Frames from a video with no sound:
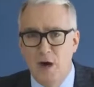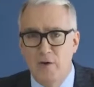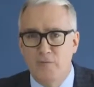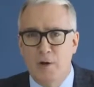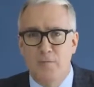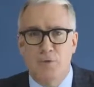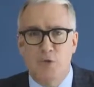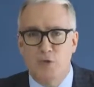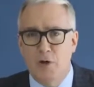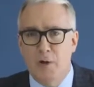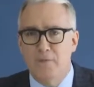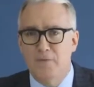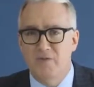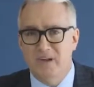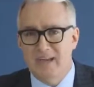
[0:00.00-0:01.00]
from
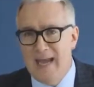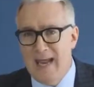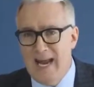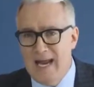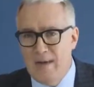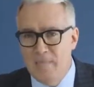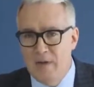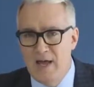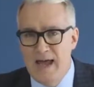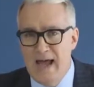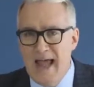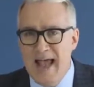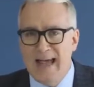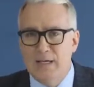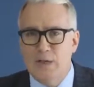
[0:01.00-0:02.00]
Trump the Game,
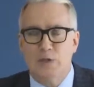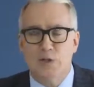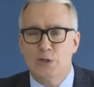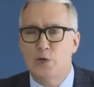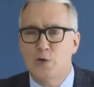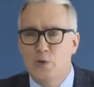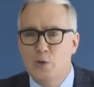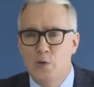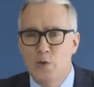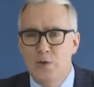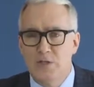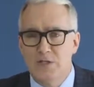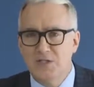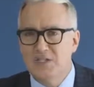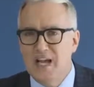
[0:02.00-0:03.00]
and to
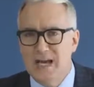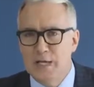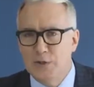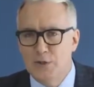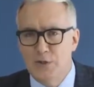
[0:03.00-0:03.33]
St.